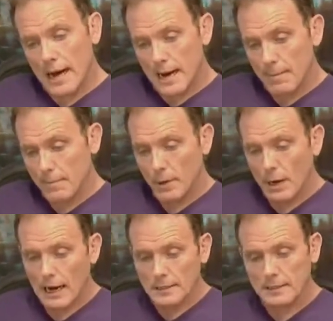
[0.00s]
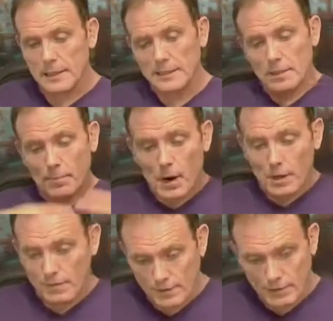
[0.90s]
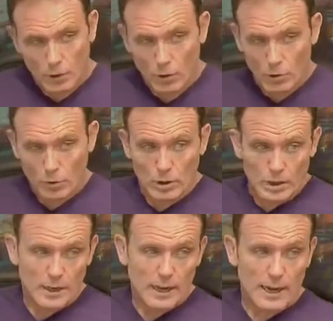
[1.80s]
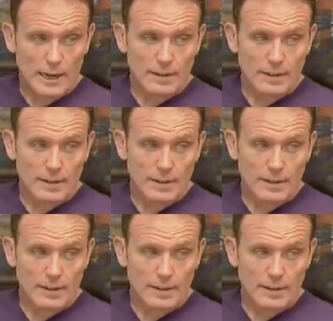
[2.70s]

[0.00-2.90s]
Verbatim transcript: Um, as as a part of this whole uh,